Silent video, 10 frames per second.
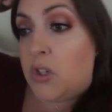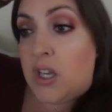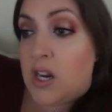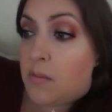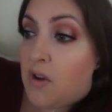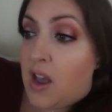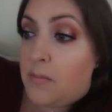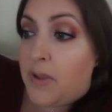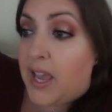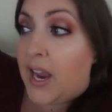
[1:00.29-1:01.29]
wood, I'm not
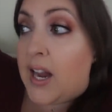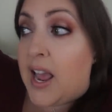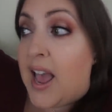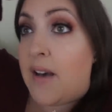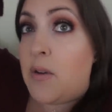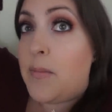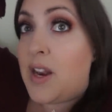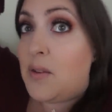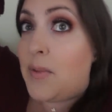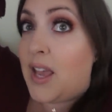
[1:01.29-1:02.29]
in pain. I haven't
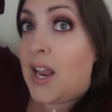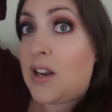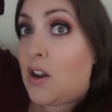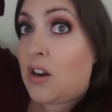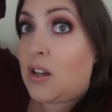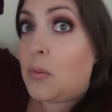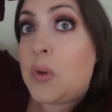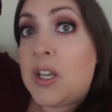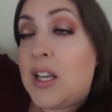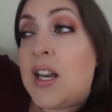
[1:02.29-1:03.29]
been in pain, knock on
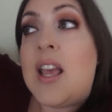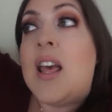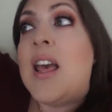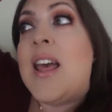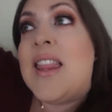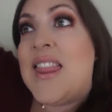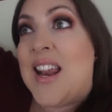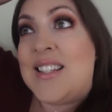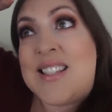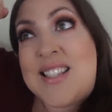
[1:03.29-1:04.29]
wood,
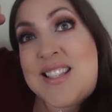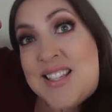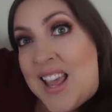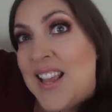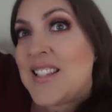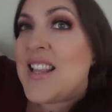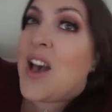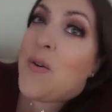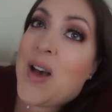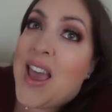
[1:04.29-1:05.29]
that it stays
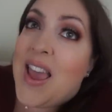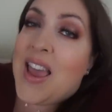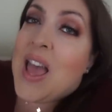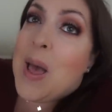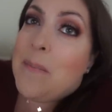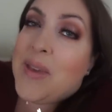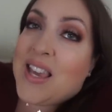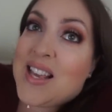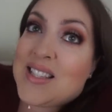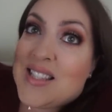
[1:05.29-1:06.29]
that way
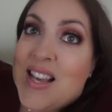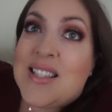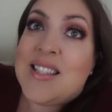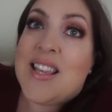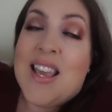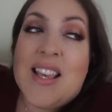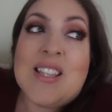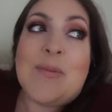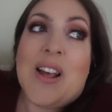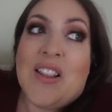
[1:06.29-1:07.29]
because this
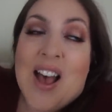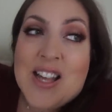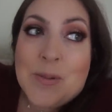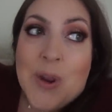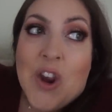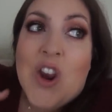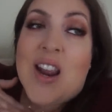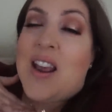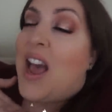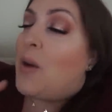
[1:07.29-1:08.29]
is my last
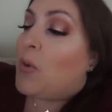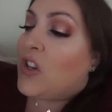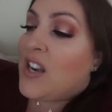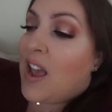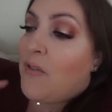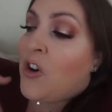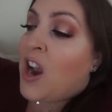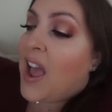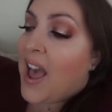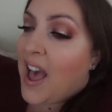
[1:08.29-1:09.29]
period. I will never
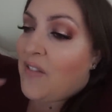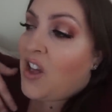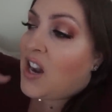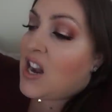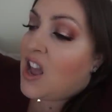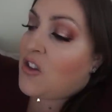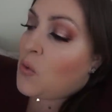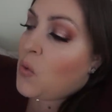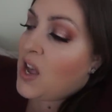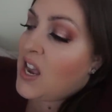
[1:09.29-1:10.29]
have
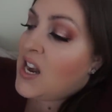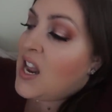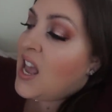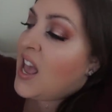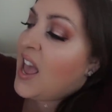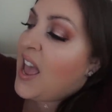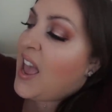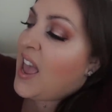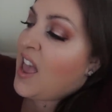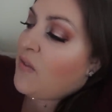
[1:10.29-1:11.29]
another one
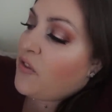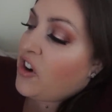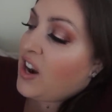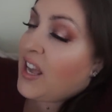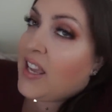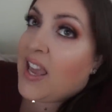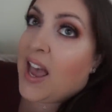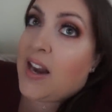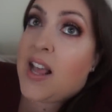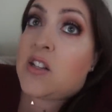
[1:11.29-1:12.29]
ever
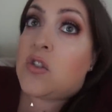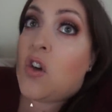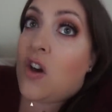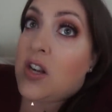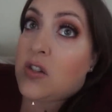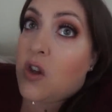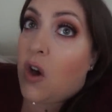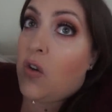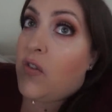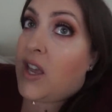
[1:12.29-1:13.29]
again. As long as
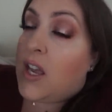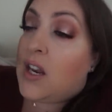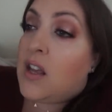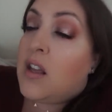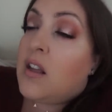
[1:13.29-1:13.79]
COVID